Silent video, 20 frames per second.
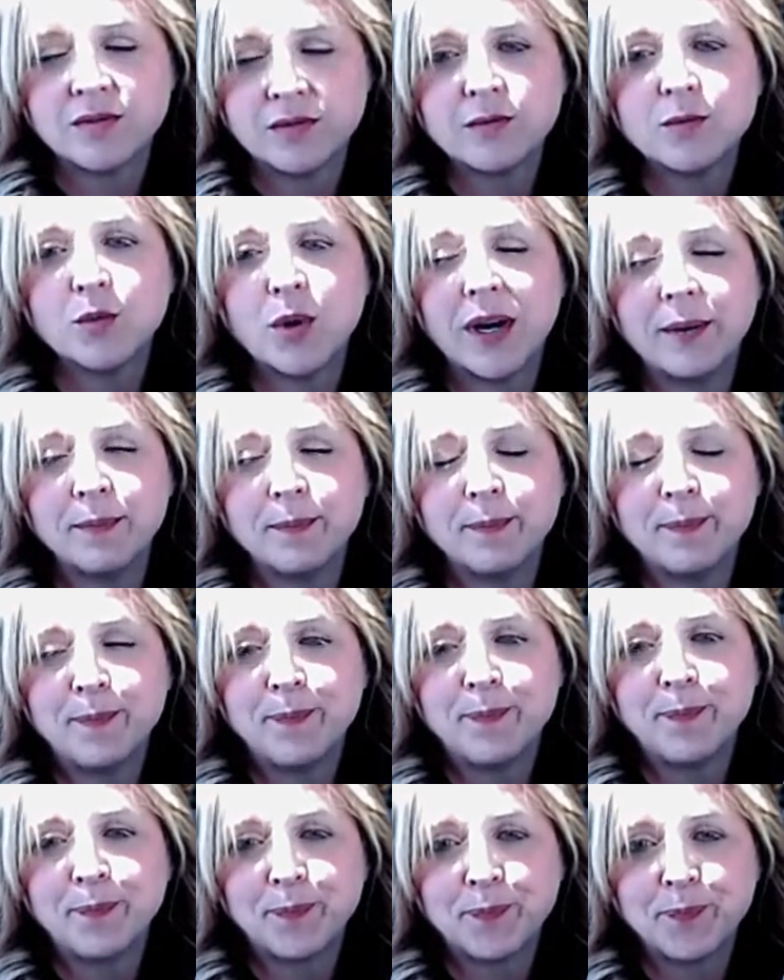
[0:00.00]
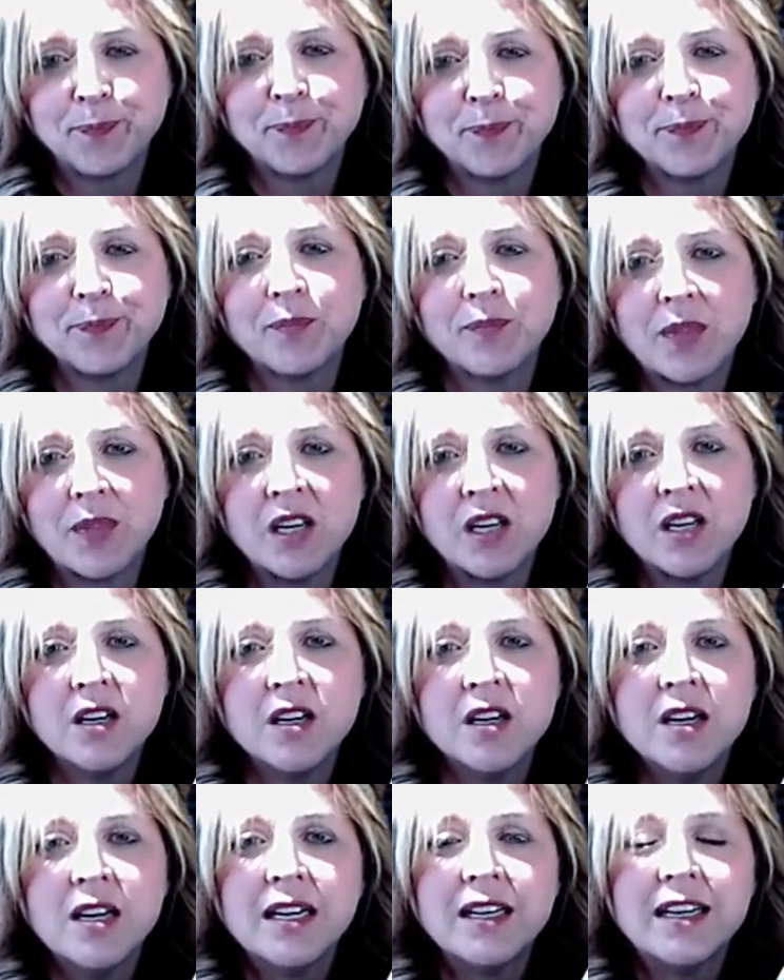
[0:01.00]
Right.
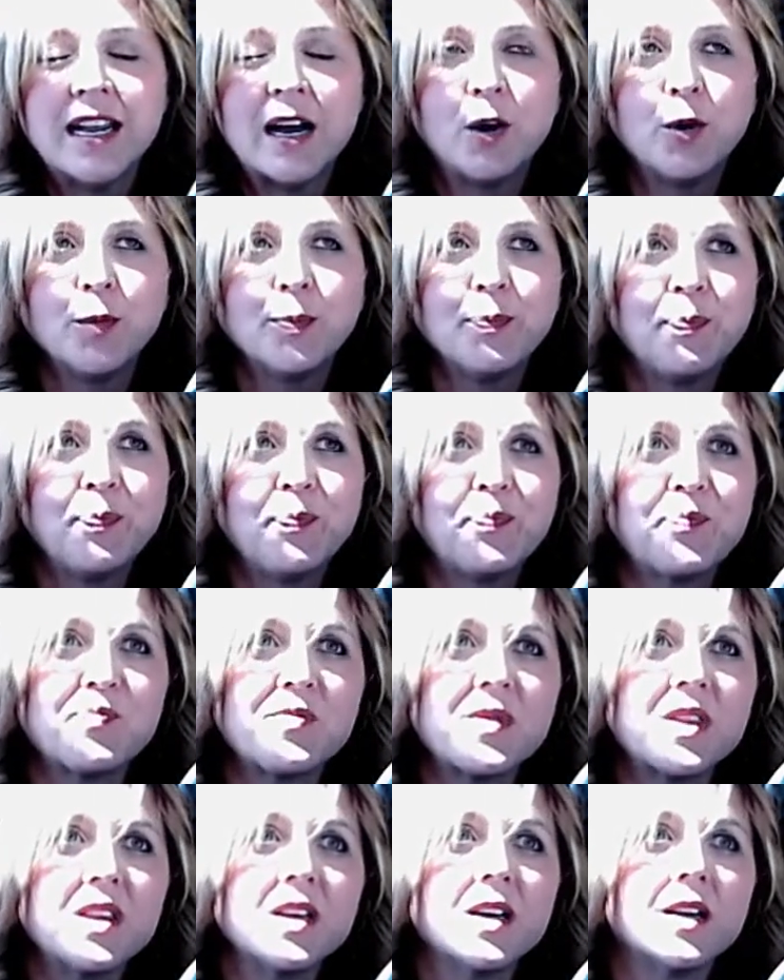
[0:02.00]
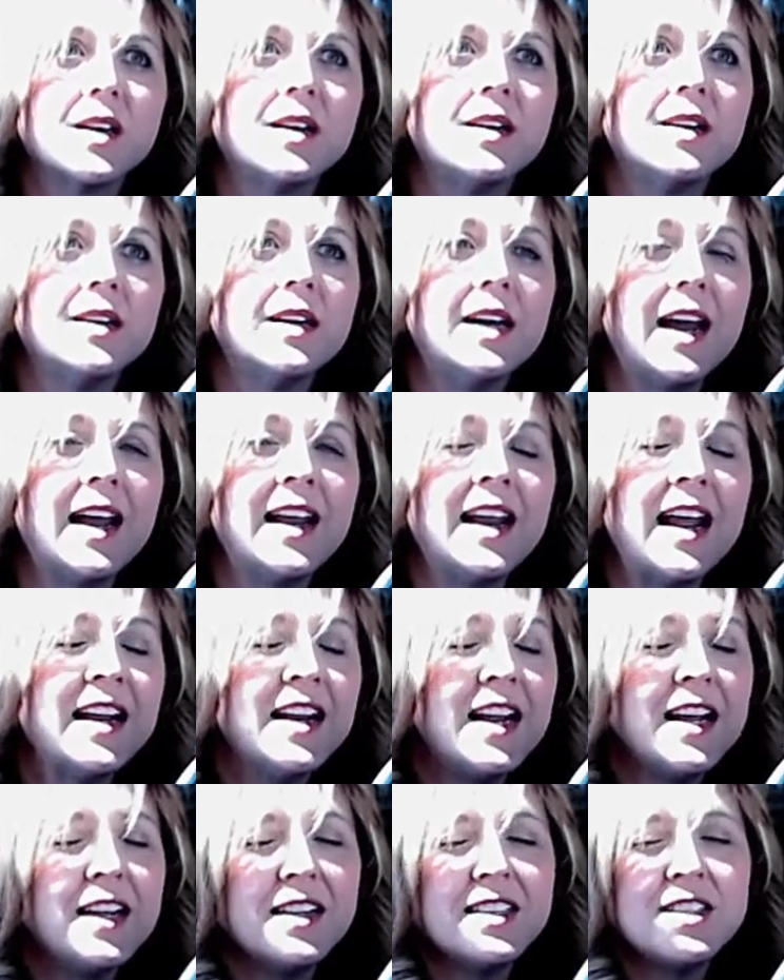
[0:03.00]
Now,
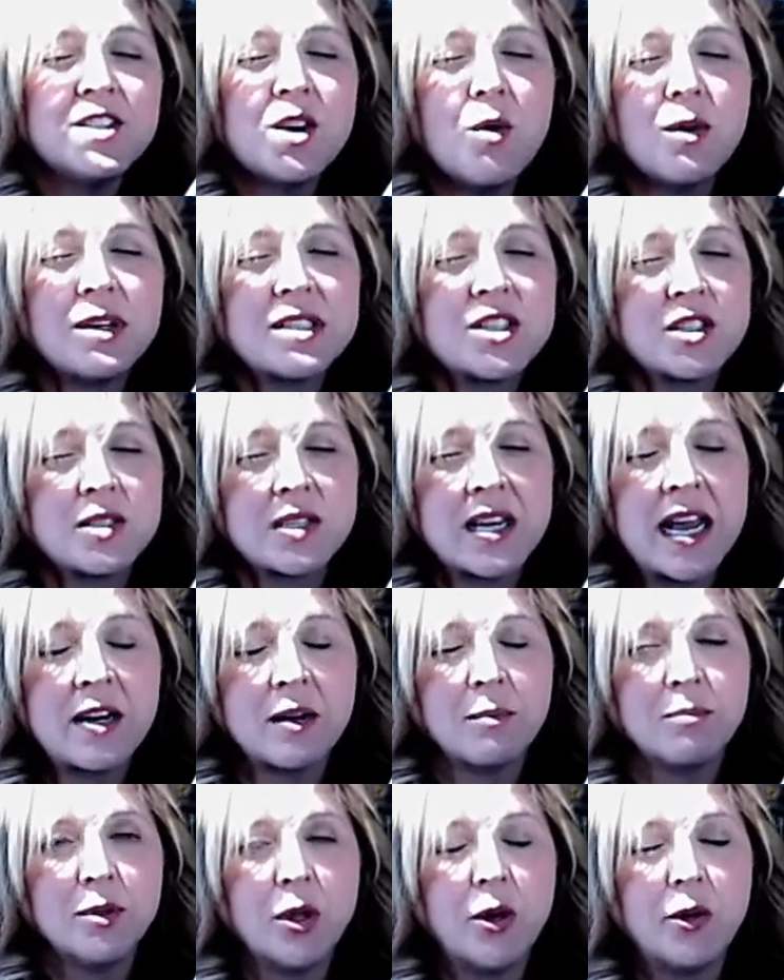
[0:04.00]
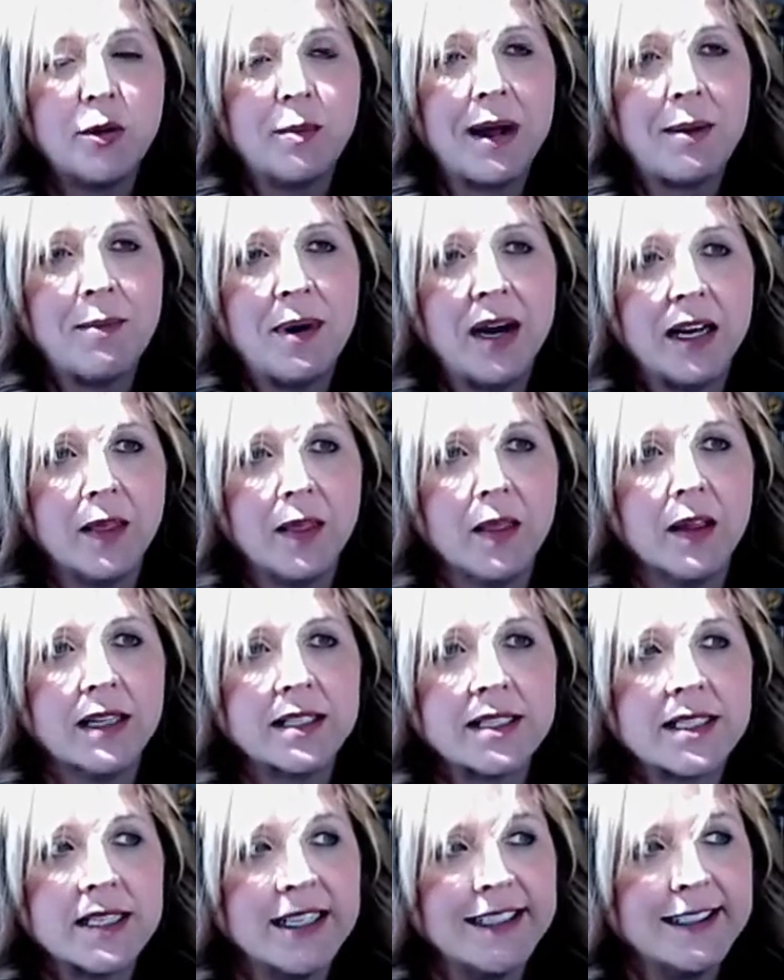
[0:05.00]
it's always just kind of blown my mind
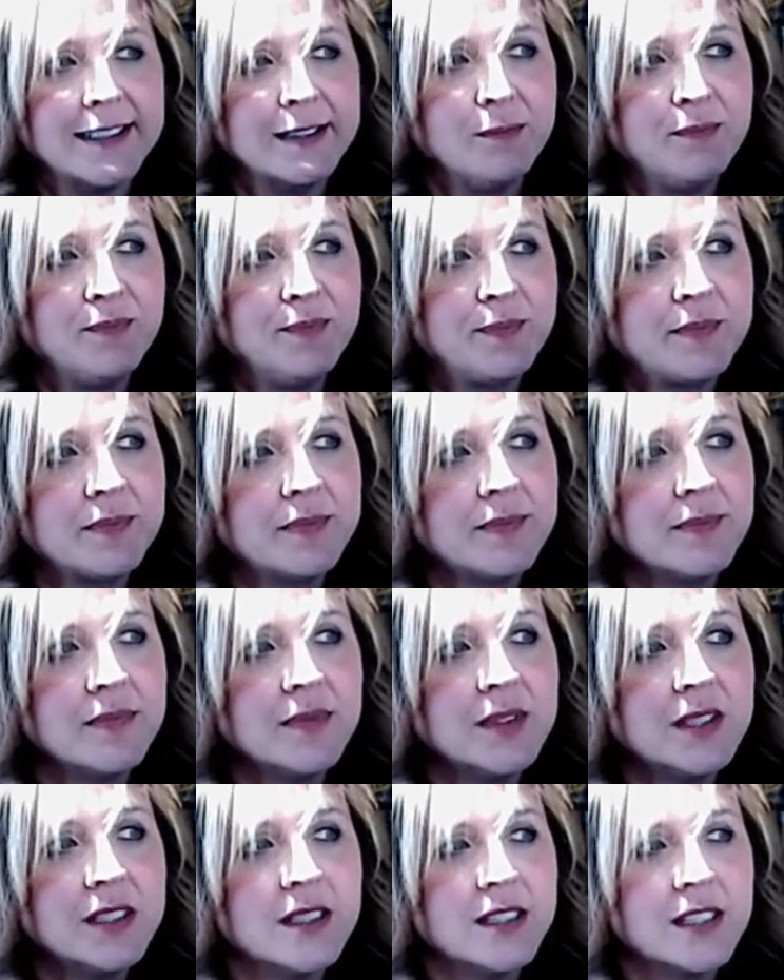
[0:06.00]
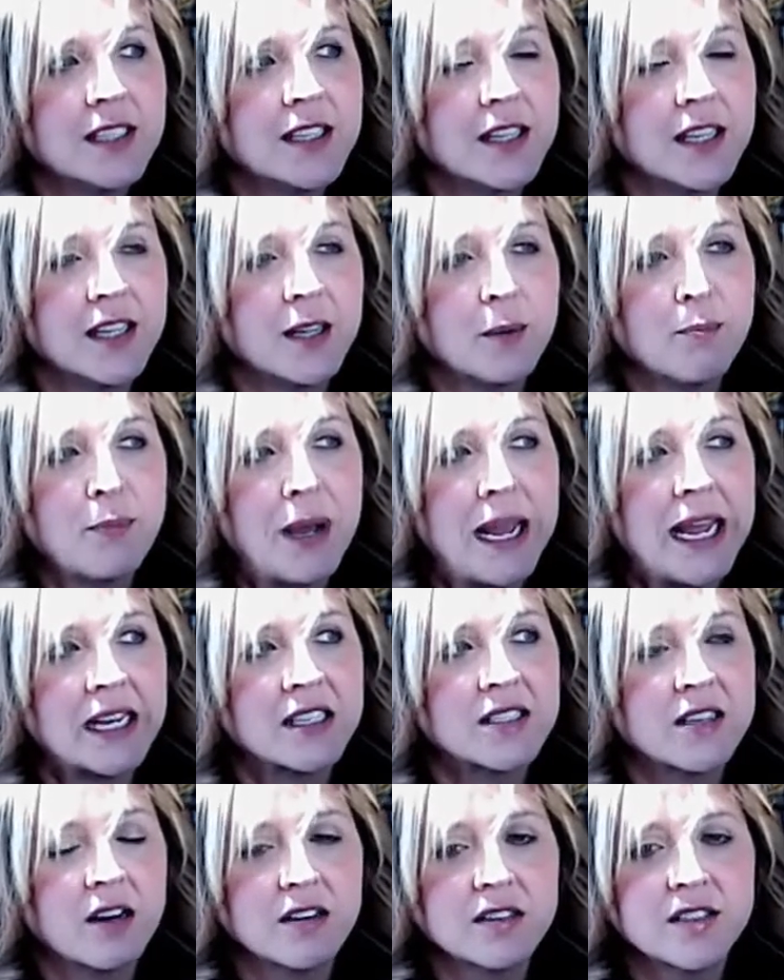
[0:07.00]
that that
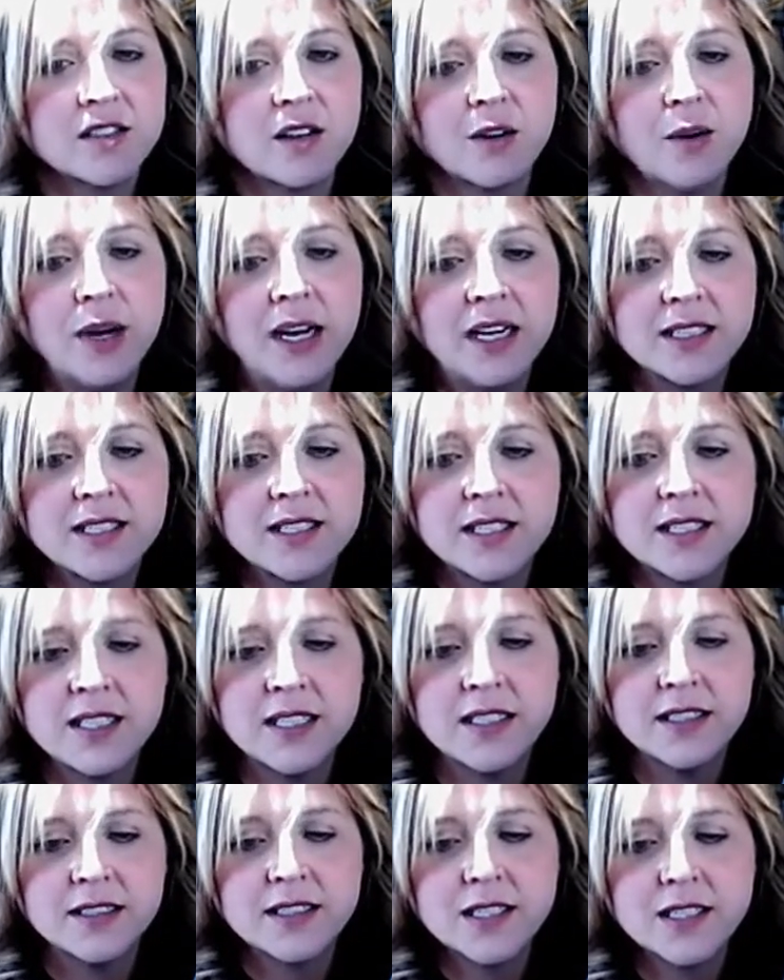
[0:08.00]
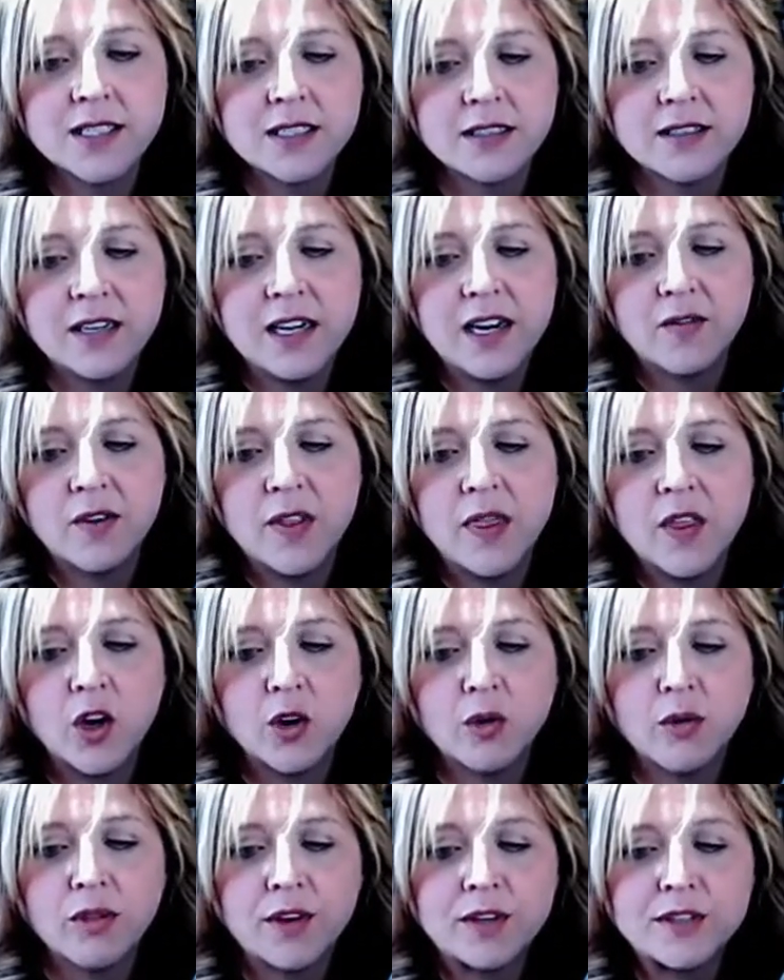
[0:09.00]
banks are so hesitant, even
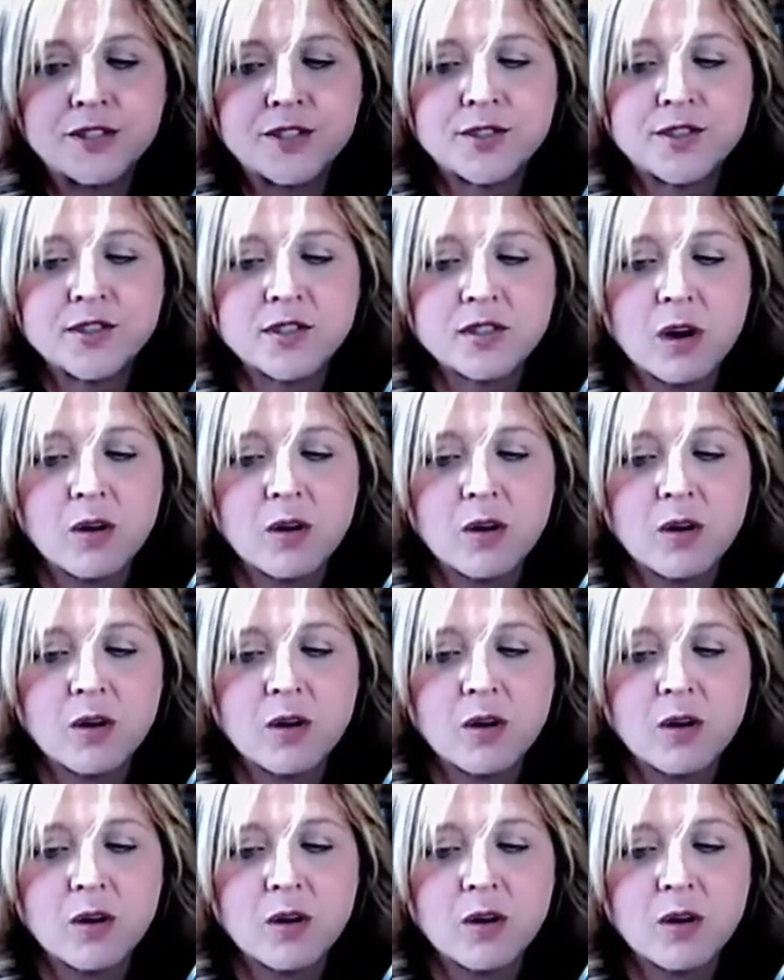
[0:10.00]
though there's so